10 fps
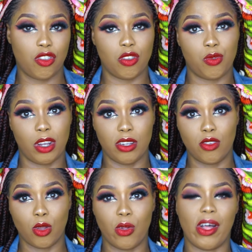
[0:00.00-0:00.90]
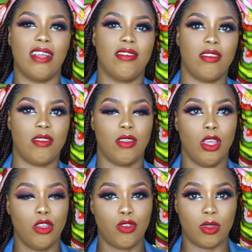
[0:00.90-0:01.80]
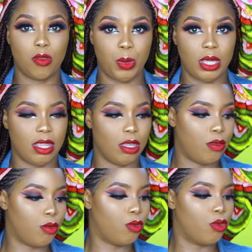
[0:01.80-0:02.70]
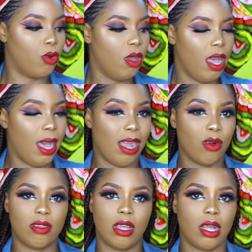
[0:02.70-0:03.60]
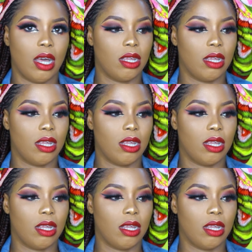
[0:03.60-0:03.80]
She's very tall, and she was big then too. So I was like,